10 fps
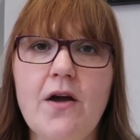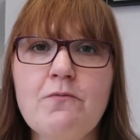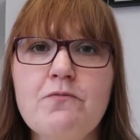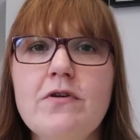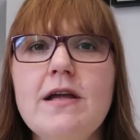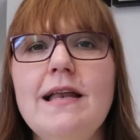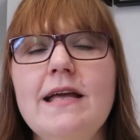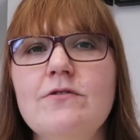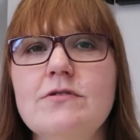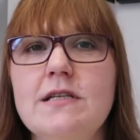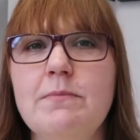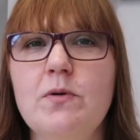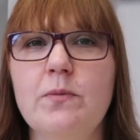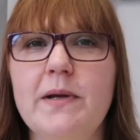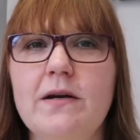Really interesting
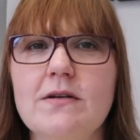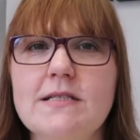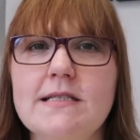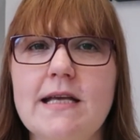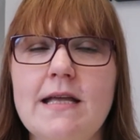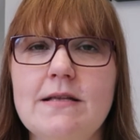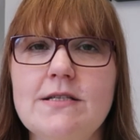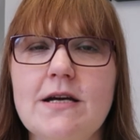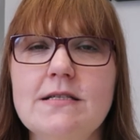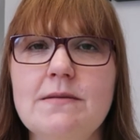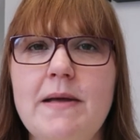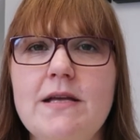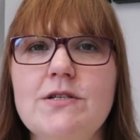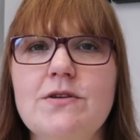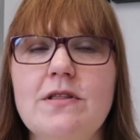book because it just
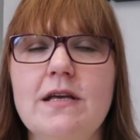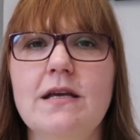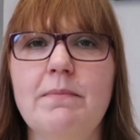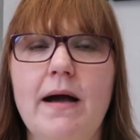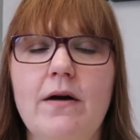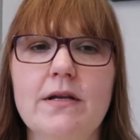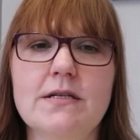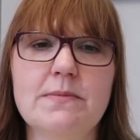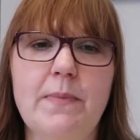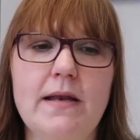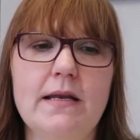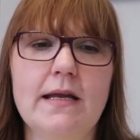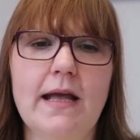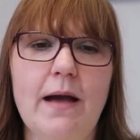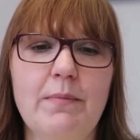makes you think about your
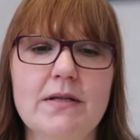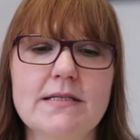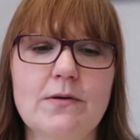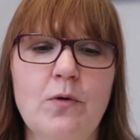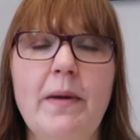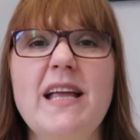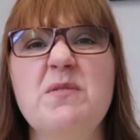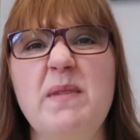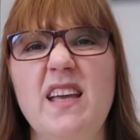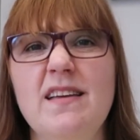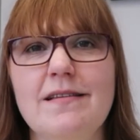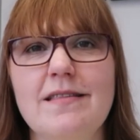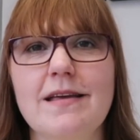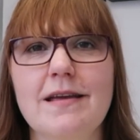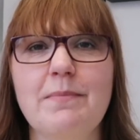spending habits, or makes me
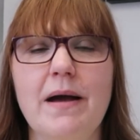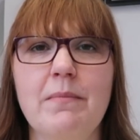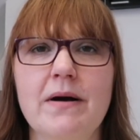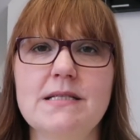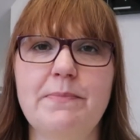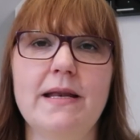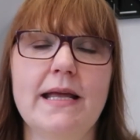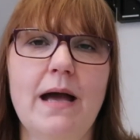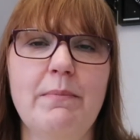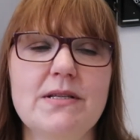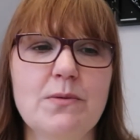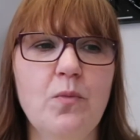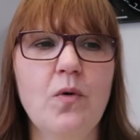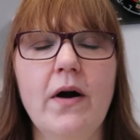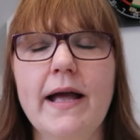think about my spending habits
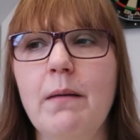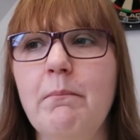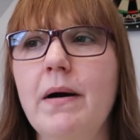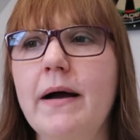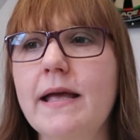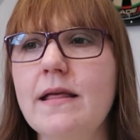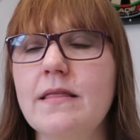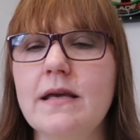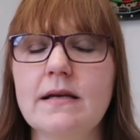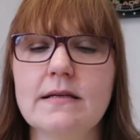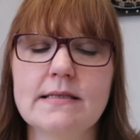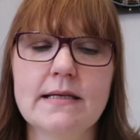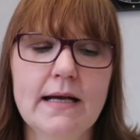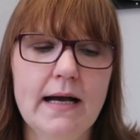and why I'm buying things.